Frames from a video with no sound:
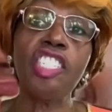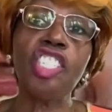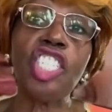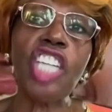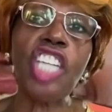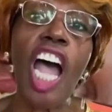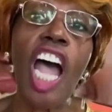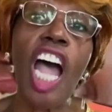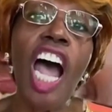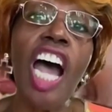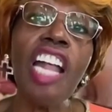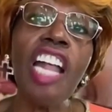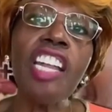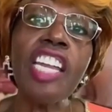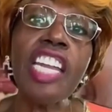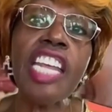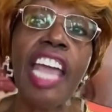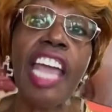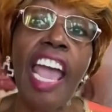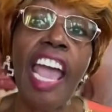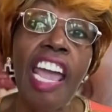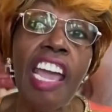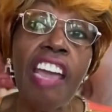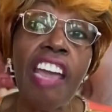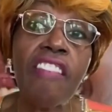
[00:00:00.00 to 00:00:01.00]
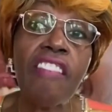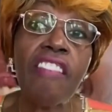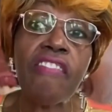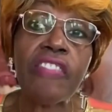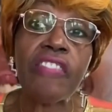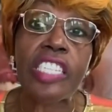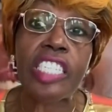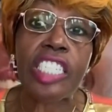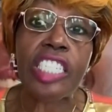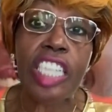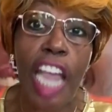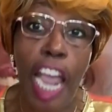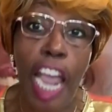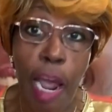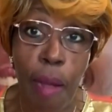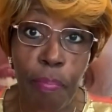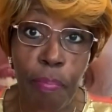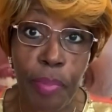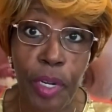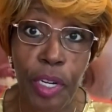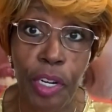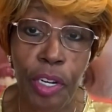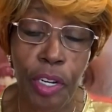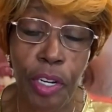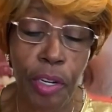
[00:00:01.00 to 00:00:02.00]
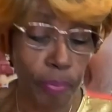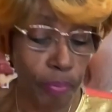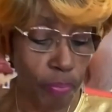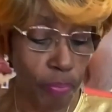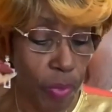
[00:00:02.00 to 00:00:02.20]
John the 8th chapter,